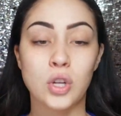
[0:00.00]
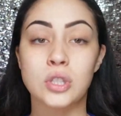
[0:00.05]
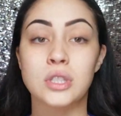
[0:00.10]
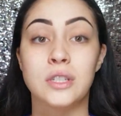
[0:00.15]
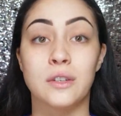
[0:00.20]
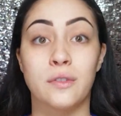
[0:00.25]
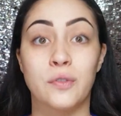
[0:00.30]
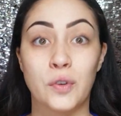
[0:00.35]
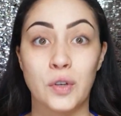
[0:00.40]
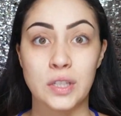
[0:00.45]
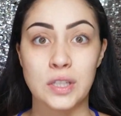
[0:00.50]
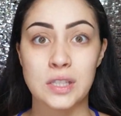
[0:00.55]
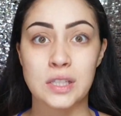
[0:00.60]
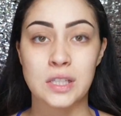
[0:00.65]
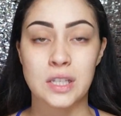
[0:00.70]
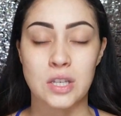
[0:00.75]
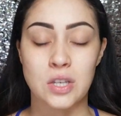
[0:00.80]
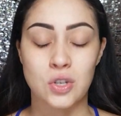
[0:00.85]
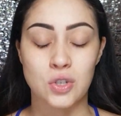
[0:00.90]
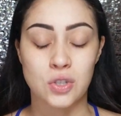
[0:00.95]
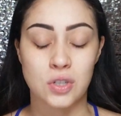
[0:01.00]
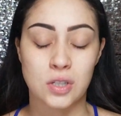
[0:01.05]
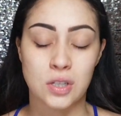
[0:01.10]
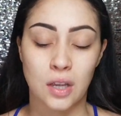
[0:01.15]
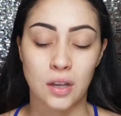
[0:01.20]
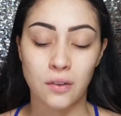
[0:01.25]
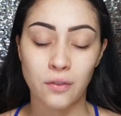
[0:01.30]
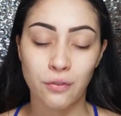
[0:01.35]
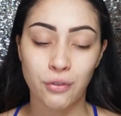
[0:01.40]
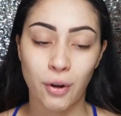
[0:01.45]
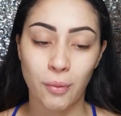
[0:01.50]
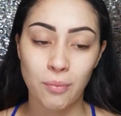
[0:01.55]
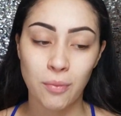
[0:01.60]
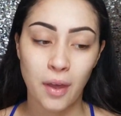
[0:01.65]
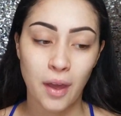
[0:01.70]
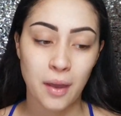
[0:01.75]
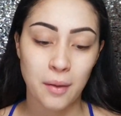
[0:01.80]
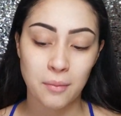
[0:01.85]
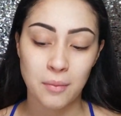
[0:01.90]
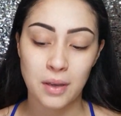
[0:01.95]
difference in your skin from
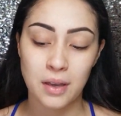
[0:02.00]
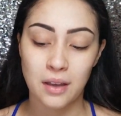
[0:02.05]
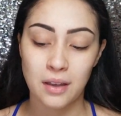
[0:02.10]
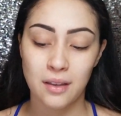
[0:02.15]
them.